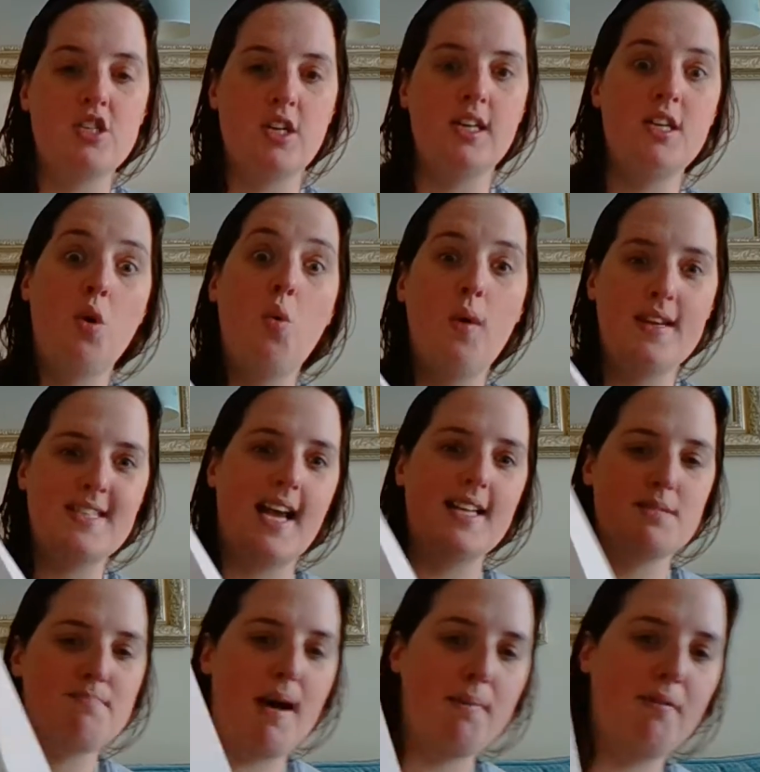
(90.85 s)
and he always has
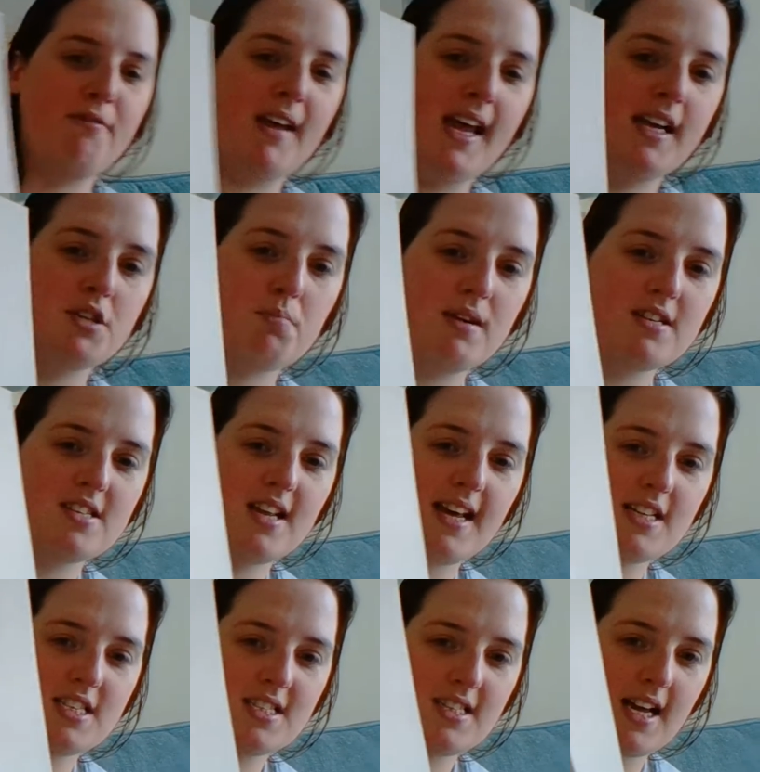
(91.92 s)
a map of Kingsbridge, so
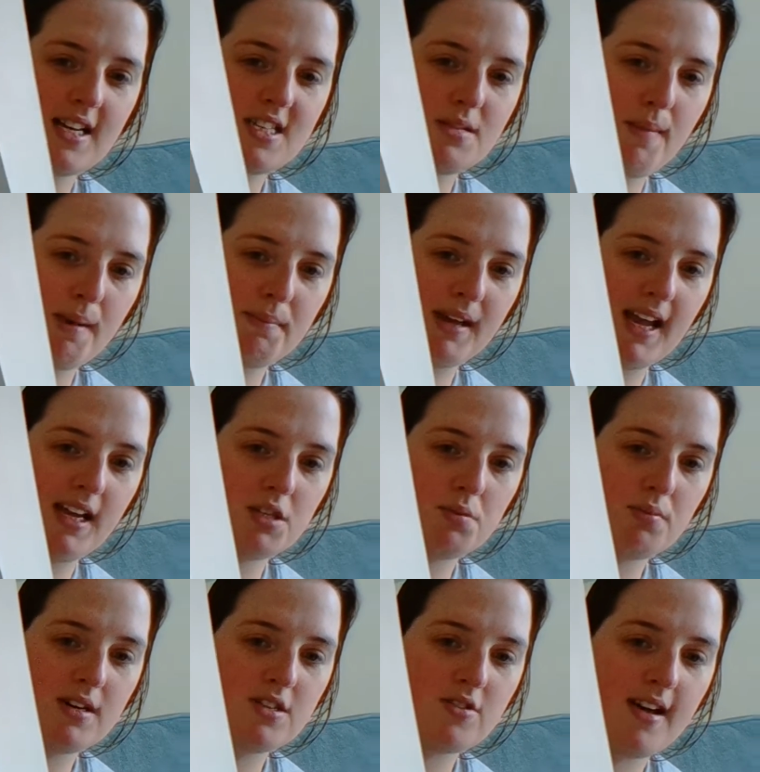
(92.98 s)
that's the map of
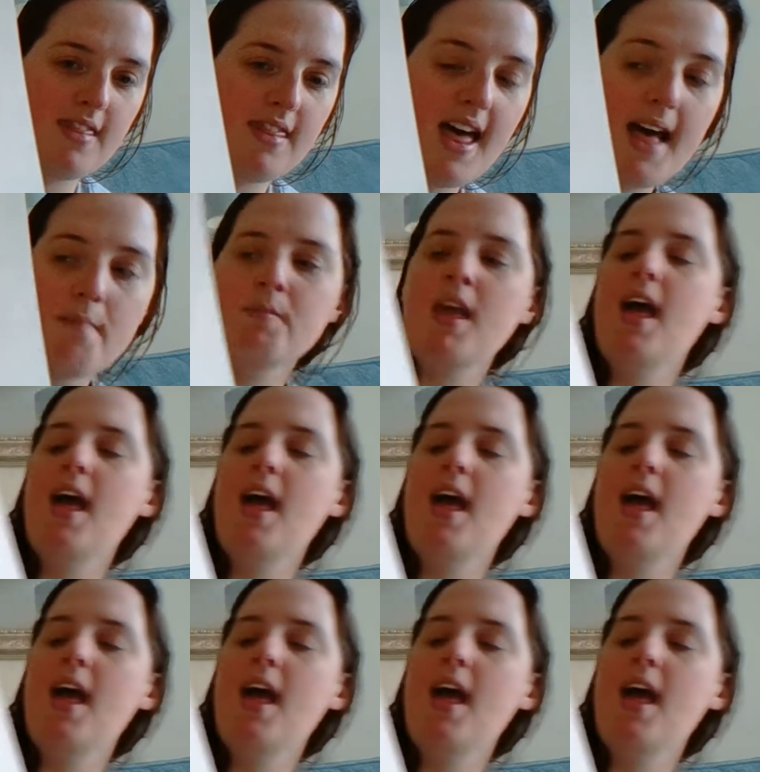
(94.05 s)
Kingsbridge right there.